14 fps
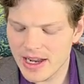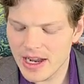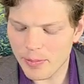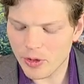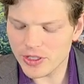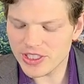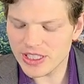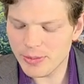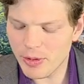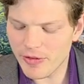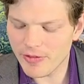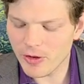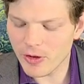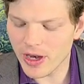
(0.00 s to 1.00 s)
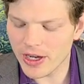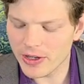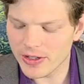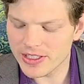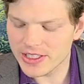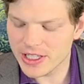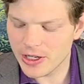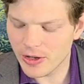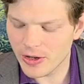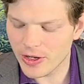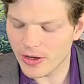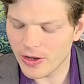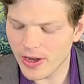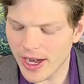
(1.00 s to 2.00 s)
I personally prefer a good
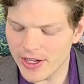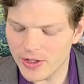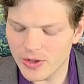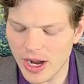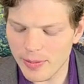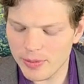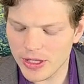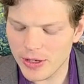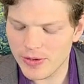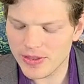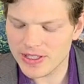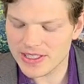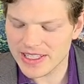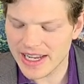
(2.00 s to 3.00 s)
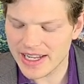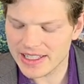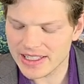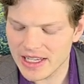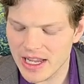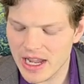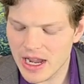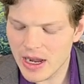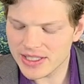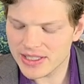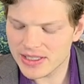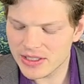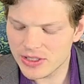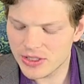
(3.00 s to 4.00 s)
interior. I do not play with the sets, but I
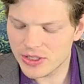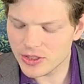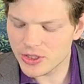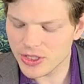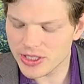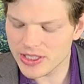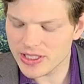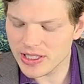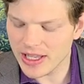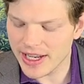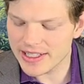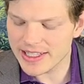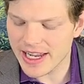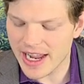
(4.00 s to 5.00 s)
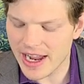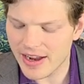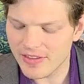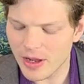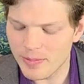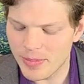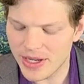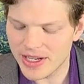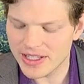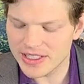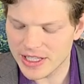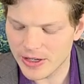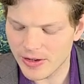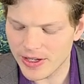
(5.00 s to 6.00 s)
still just like to have a big
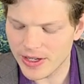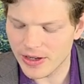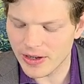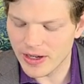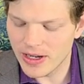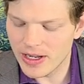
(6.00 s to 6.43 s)
interior.